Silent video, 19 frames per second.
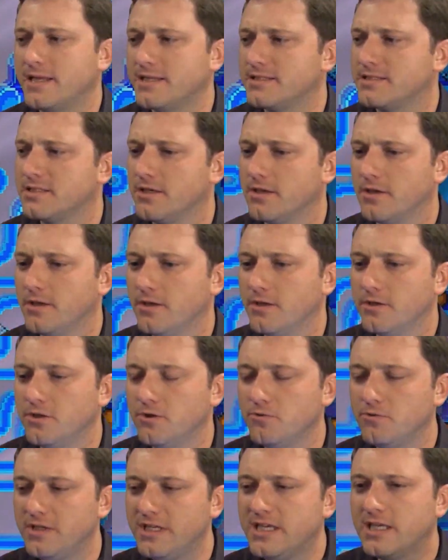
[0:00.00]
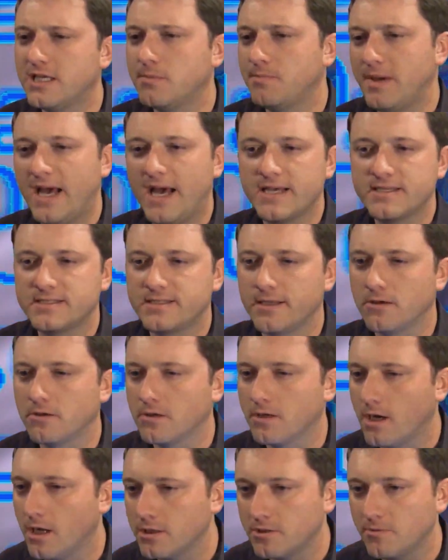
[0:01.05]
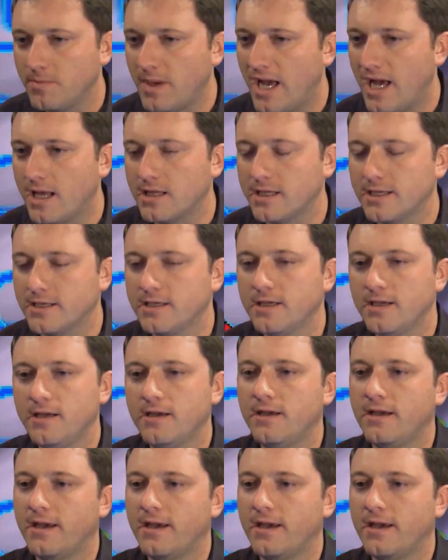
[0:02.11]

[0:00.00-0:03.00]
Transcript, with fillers: And it's unique pastel color palette